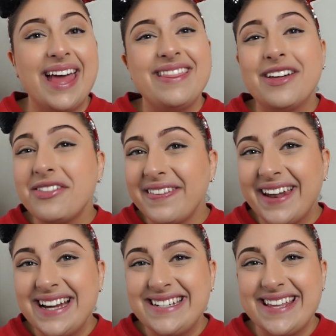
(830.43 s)
The other thing
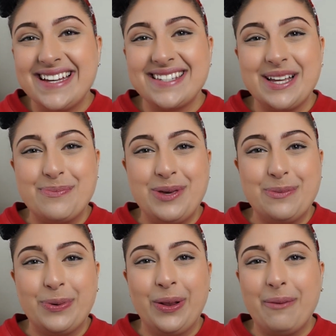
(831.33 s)
that I did that some
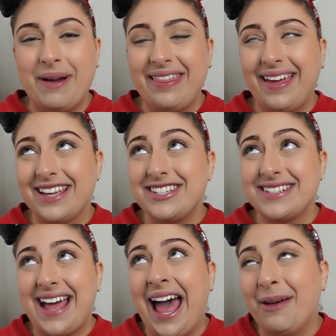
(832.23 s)
people might think is
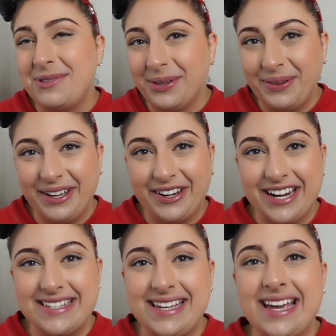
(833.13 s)
just absolutely
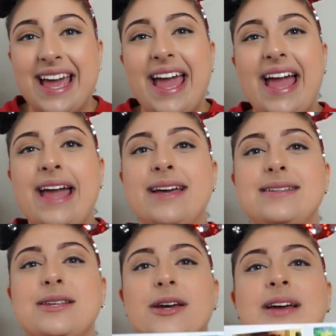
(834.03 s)
crazy is